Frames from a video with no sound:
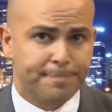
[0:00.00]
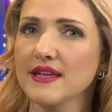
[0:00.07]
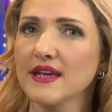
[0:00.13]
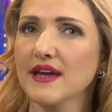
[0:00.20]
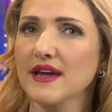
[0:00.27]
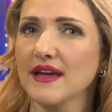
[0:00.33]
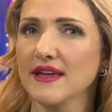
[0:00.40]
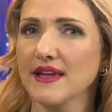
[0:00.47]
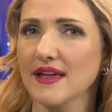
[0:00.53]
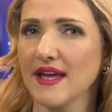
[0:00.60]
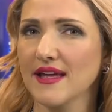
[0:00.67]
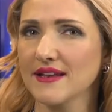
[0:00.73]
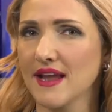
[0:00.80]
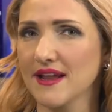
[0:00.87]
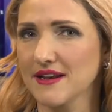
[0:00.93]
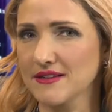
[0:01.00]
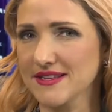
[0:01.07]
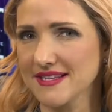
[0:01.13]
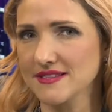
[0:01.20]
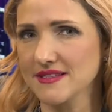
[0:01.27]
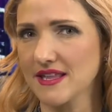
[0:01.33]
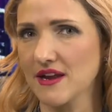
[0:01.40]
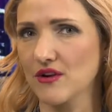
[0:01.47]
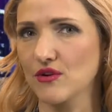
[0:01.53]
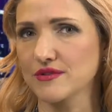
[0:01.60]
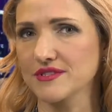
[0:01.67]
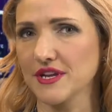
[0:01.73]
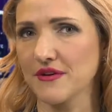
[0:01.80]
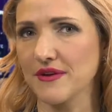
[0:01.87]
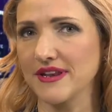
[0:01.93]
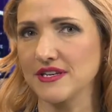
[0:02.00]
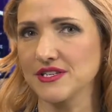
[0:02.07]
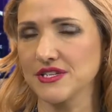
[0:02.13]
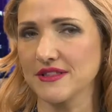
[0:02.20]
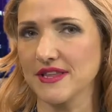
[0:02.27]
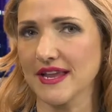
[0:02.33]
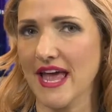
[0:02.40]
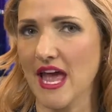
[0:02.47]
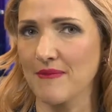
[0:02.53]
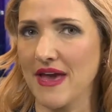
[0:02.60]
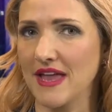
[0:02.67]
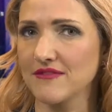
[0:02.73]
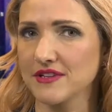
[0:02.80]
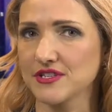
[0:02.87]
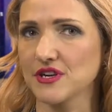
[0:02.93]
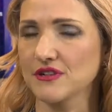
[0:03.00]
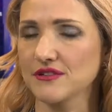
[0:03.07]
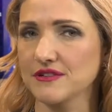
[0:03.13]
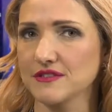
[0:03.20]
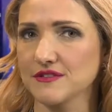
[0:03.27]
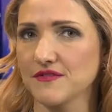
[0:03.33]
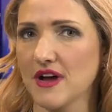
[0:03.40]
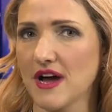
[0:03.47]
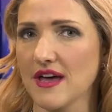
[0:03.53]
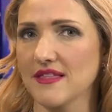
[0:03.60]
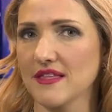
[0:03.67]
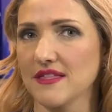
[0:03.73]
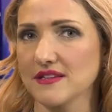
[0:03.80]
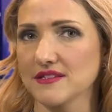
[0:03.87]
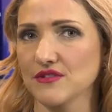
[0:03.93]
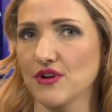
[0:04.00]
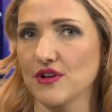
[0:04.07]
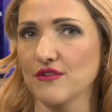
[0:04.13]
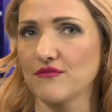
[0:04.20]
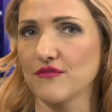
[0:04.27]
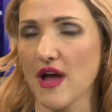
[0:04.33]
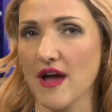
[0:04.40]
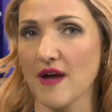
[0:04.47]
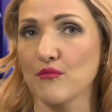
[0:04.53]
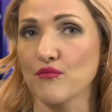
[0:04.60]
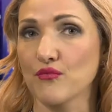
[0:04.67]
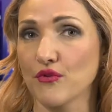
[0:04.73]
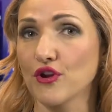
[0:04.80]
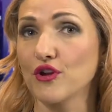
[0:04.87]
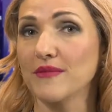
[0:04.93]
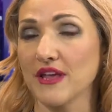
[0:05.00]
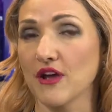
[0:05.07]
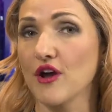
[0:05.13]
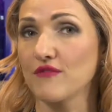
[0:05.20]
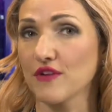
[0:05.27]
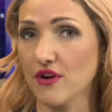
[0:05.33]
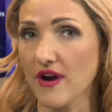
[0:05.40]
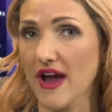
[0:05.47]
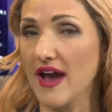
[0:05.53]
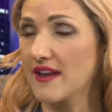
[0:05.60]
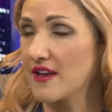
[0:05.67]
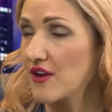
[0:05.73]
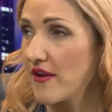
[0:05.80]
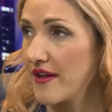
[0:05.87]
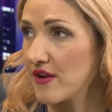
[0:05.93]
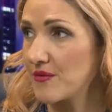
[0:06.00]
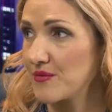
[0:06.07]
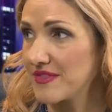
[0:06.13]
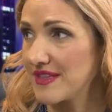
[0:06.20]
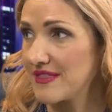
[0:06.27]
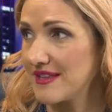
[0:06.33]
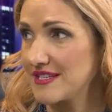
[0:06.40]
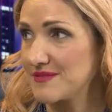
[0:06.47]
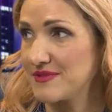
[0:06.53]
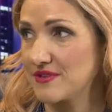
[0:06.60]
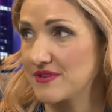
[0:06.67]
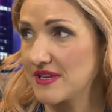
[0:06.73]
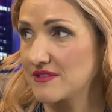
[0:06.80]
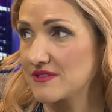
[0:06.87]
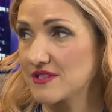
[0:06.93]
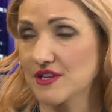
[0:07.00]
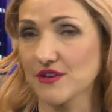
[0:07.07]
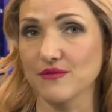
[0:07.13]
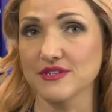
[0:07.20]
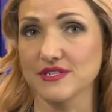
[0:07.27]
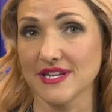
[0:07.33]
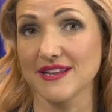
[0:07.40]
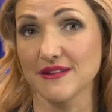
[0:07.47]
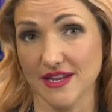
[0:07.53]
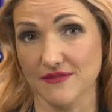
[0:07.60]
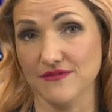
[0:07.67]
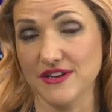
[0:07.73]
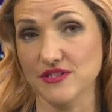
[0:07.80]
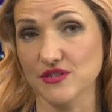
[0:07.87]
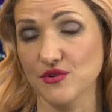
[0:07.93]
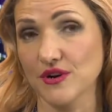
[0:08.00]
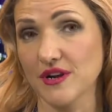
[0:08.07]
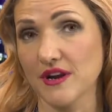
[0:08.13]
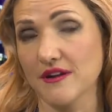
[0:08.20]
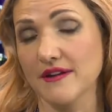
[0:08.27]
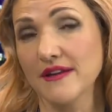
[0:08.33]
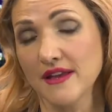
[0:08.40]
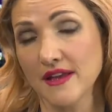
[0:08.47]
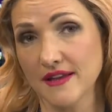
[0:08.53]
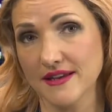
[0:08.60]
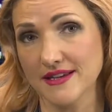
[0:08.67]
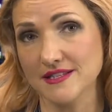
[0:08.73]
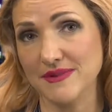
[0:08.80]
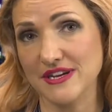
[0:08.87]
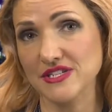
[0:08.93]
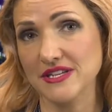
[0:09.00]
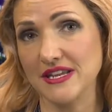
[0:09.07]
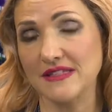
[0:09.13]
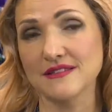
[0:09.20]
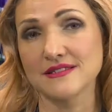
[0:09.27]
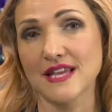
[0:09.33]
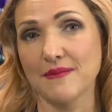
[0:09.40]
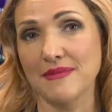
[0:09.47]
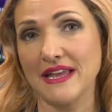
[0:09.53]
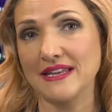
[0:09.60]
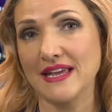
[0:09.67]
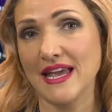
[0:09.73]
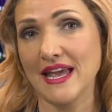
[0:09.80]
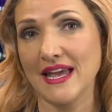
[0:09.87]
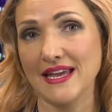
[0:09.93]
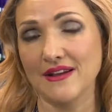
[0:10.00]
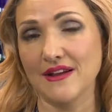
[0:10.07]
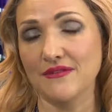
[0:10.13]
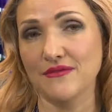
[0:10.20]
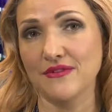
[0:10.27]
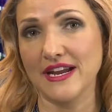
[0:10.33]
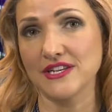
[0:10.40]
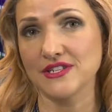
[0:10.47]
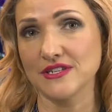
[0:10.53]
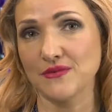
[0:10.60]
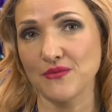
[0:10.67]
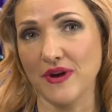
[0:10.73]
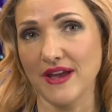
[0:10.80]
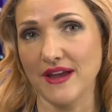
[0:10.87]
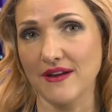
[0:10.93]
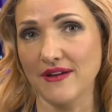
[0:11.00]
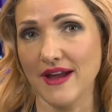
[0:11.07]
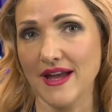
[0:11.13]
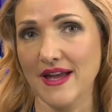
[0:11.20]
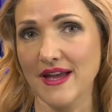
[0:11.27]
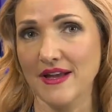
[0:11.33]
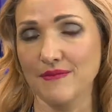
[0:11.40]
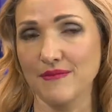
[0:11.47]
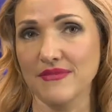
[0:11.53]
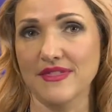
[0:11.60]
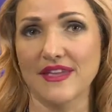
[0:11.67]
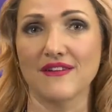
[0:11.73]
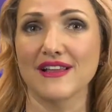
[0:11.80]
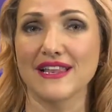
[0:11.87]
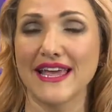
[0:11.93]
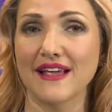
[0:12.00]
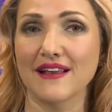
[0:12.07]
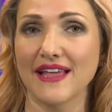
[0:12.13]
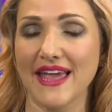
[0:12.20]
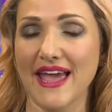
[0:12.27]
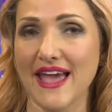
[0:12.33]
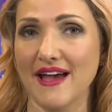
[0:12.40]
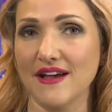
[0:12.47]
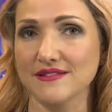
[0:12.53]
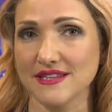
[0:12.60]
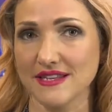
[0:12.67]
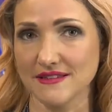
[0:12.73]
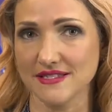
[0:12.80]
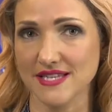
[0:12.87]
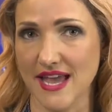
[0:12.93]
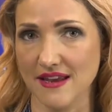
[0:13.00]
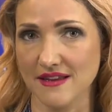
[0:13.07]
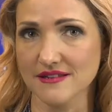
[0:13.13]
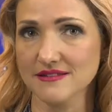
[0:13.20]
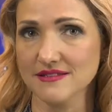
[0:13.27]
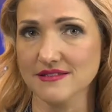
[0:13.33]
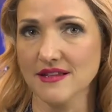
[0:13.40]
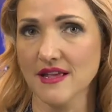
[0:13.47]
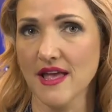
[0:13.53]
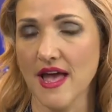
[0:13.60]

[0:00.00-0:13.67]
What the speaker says: Yeah, and isn't there also an issue that came out of the Docklands fire that there's a lot of rooming, overcrowding going on within these buildings too, which in Victoria, especially in the CBD region where they're illegally housing tenants